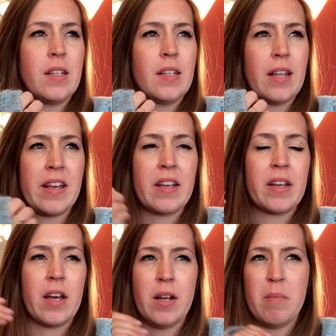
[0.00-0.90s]
like
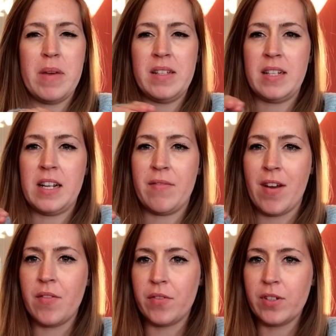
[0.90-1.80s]
an amazingly
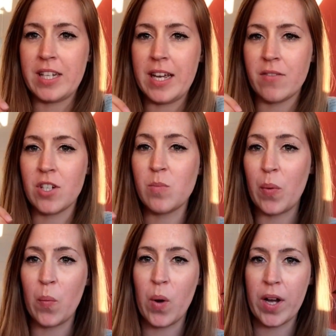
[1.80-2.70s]
eventful day. I've just
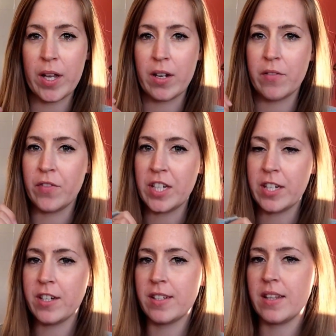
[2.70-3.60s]
been working on
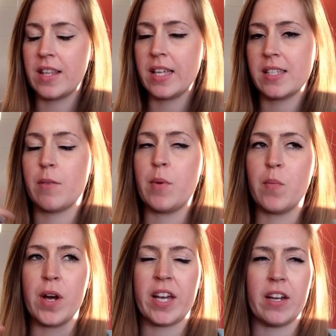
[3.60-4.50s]
videos and things I've been
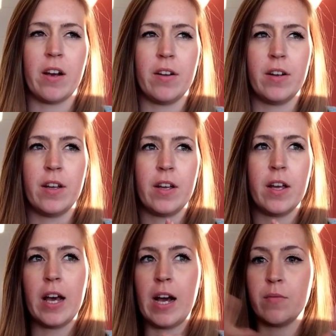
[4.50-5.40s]
working on.
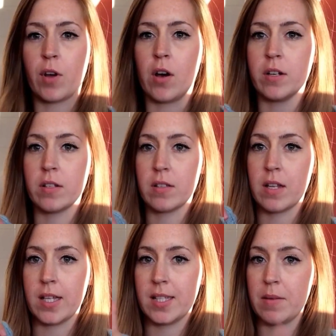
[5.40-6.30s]
I've got
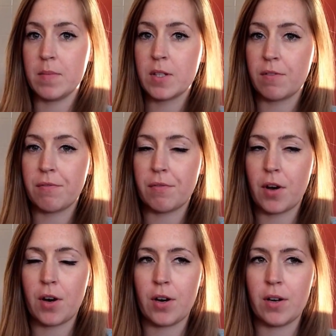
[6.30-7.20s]
a, a Sims
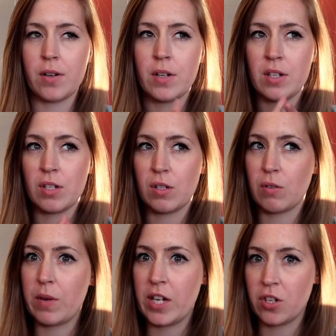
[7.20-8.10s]
4
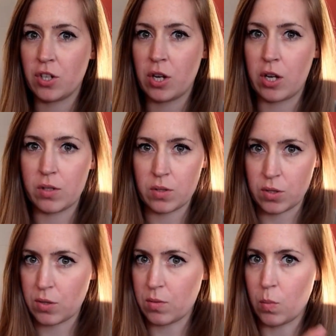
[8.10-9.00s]
screenshots
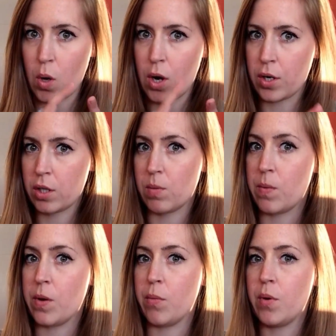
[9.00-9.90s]

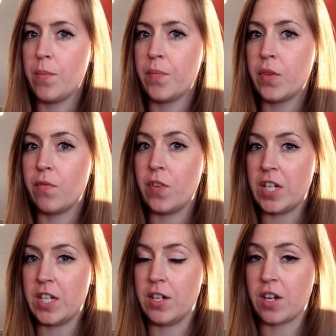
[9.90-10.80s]
walkthrough
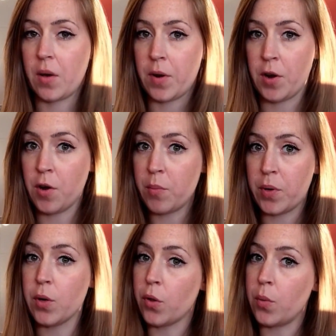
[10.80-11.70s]
video going up,
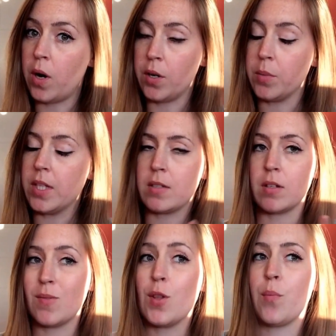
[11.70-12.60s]
another one, but this
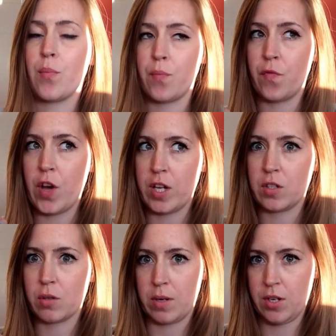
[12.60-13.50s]
is for the
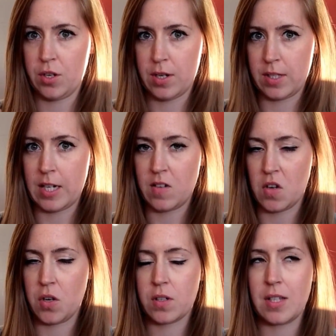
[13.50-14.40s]
first screenshots I
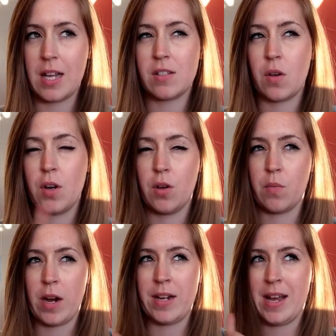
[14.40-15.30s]
took, so that's going up
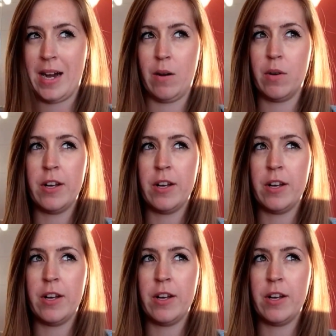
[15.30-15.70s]
right now.